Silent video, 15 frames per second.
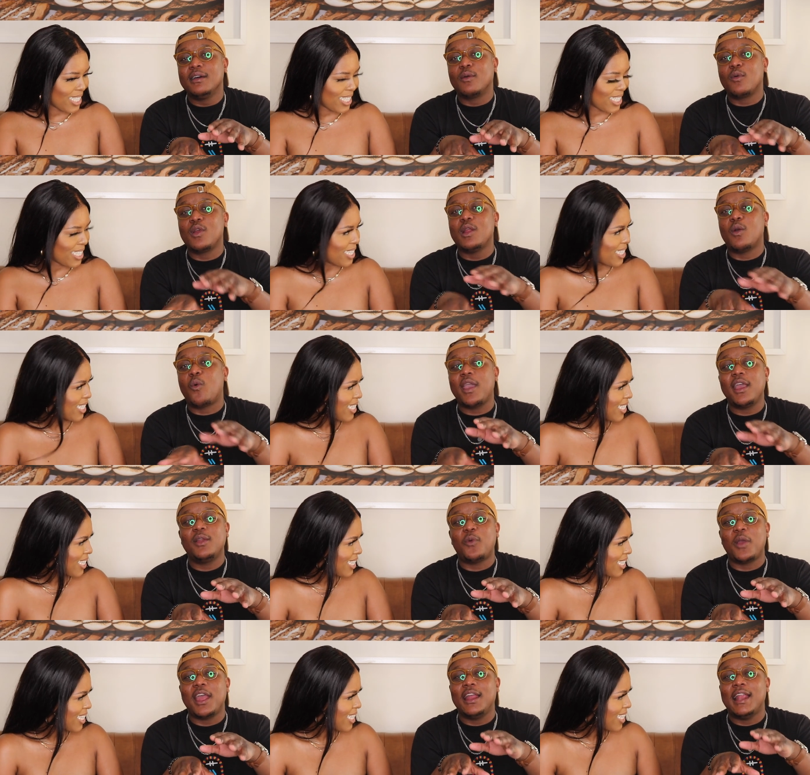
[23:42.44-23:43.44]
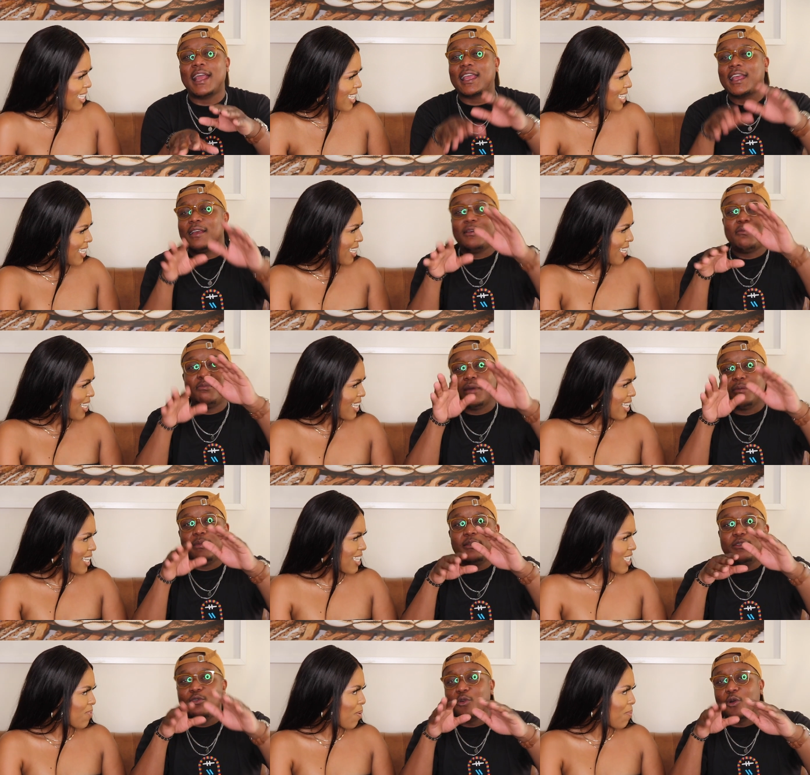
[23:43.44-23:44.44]
Speaker 1: in a weird way, like
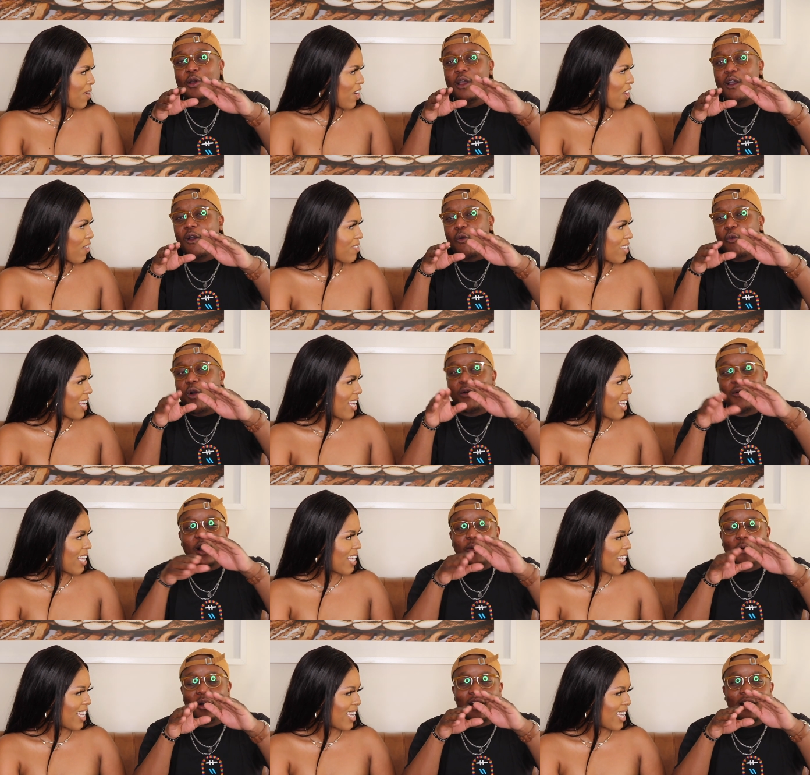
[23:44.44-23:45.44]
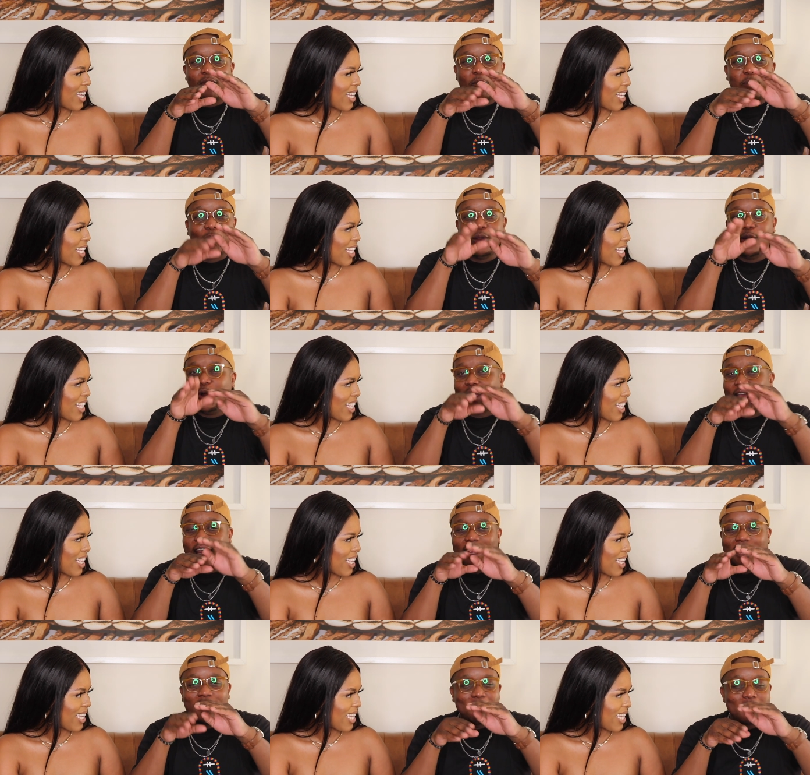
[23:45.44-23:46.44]
maybe she probably laughed. We're, we're, we're probably
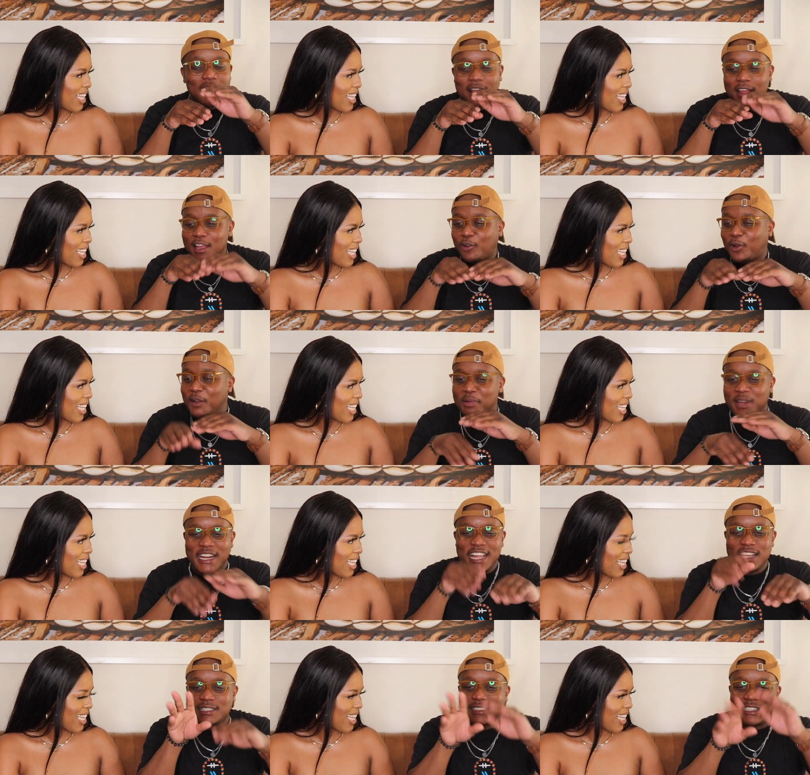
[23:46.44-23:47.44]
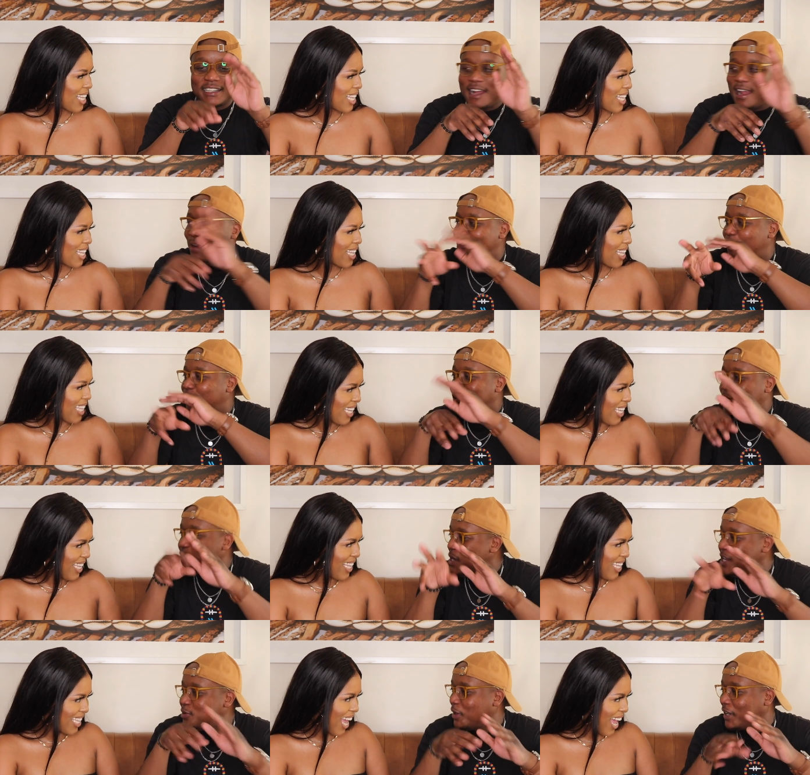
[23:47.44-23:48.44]
looking. It could have been an Instagram or a
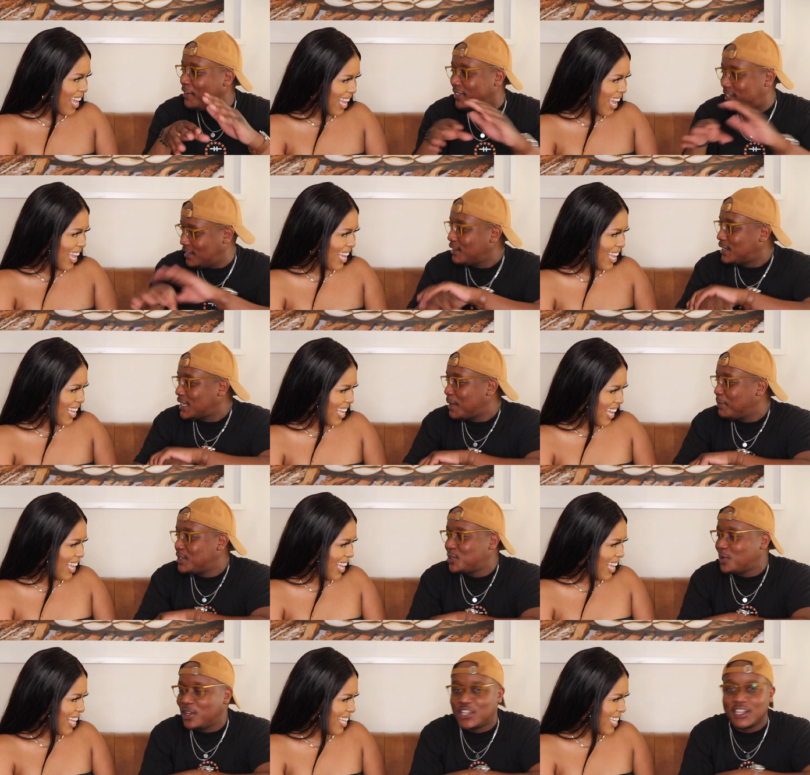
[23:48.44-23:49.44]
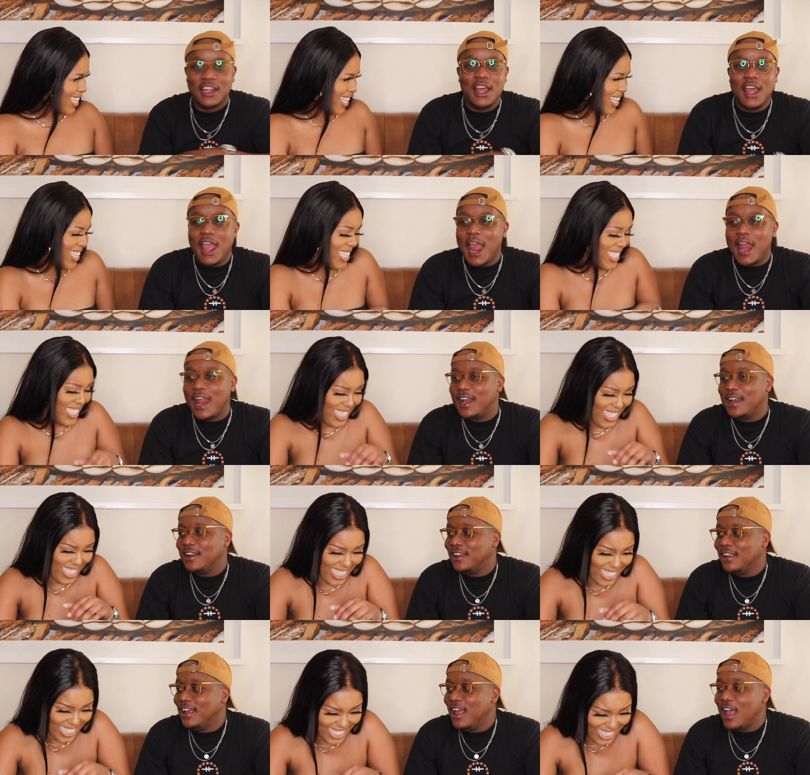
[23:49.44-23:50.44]
tweet, whatever, yeah. that, type of situation. And
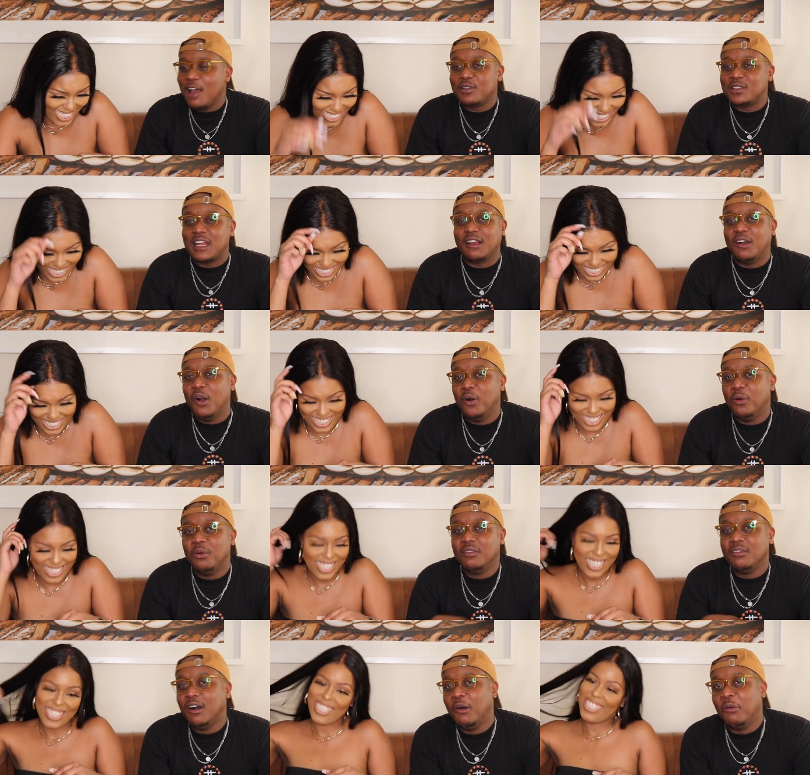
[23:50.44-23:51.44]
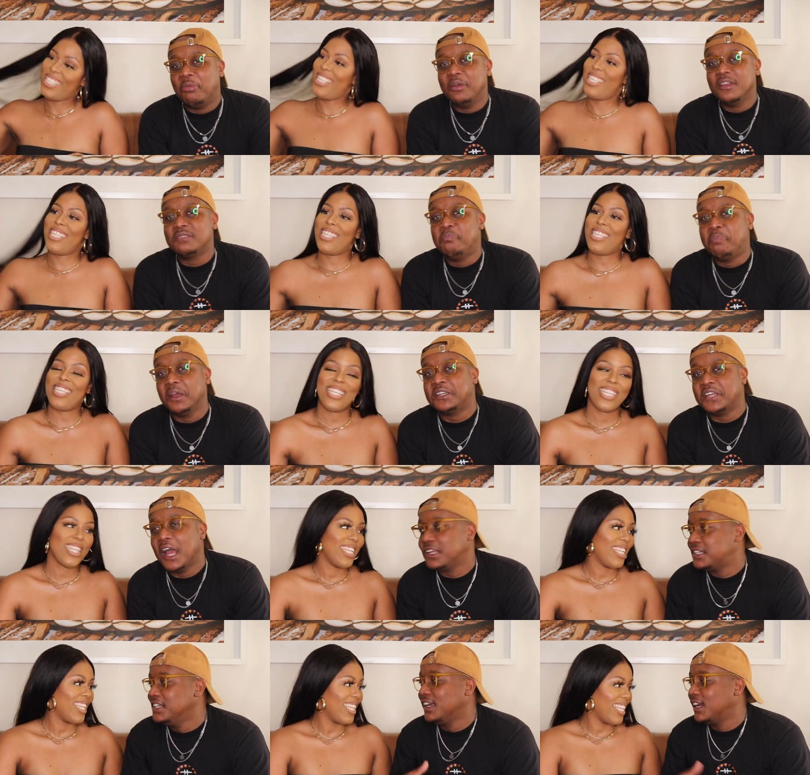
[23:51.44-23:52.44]
then I was like, oh, oh, this bitch
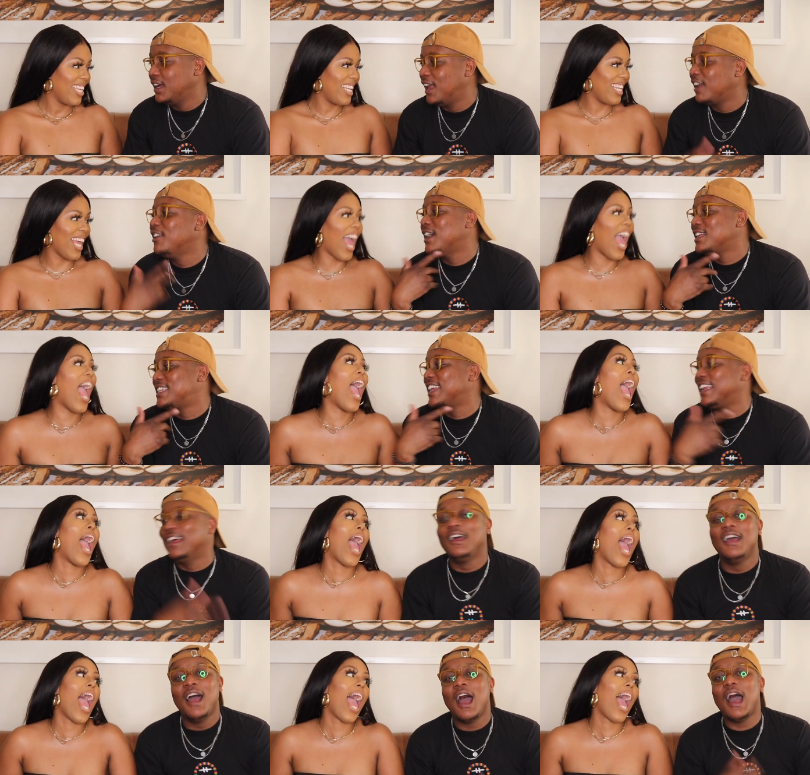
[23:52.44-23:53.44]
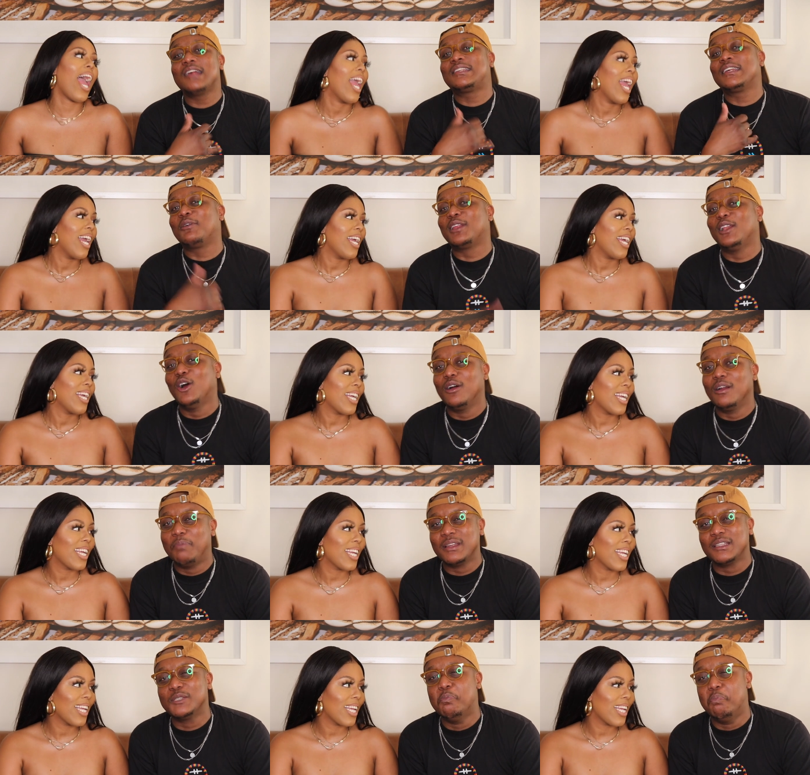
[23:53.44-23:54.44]
ass nigga. Like I said it, I said it with a little
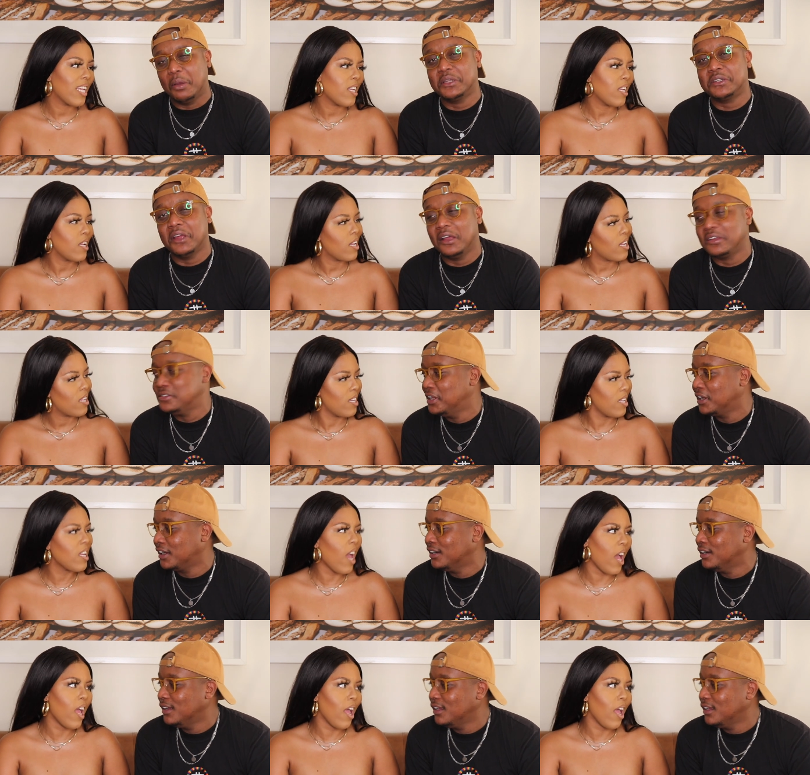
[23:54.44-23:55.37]
bitch ass nigga.